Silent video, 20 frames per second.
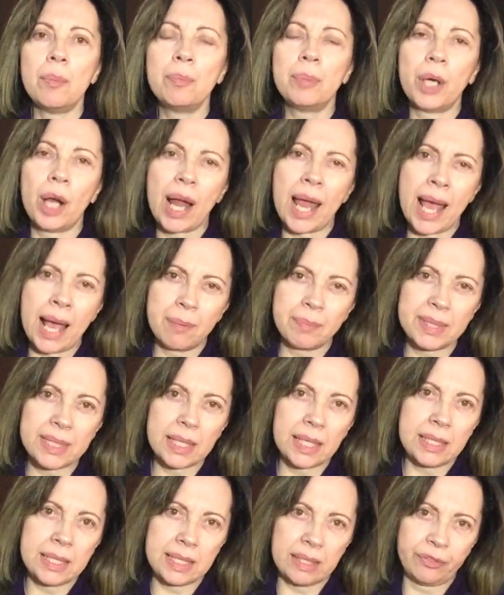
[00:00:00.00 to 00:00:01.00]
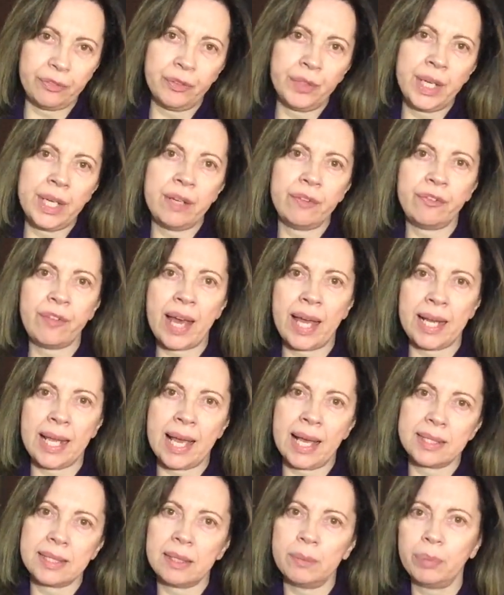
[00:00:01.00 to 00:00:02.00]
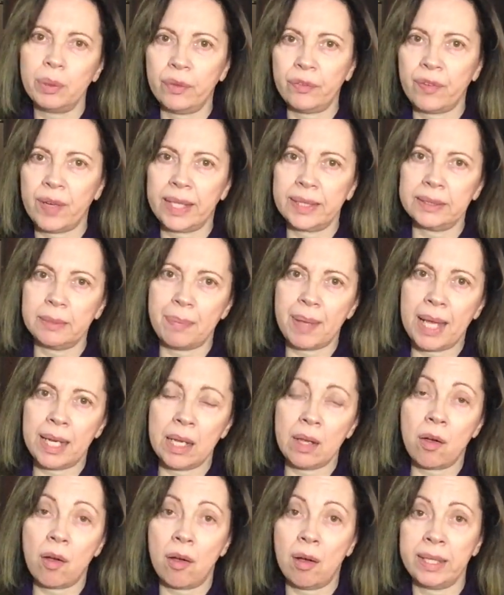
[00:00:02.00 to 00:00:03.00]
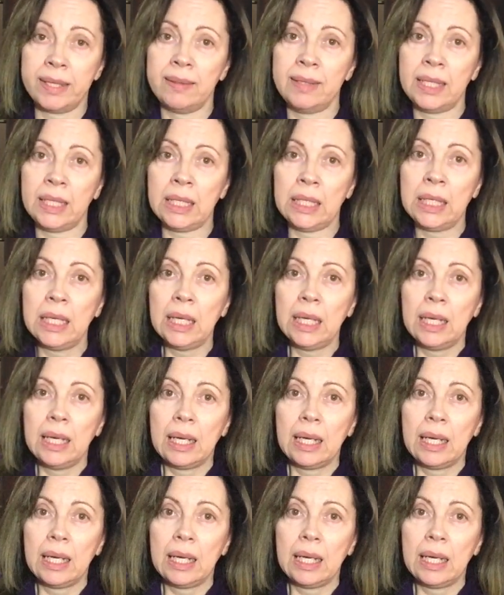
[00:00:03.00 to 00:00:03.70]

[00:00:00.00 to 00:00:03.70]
perhaps a different fatty acid profile depending on the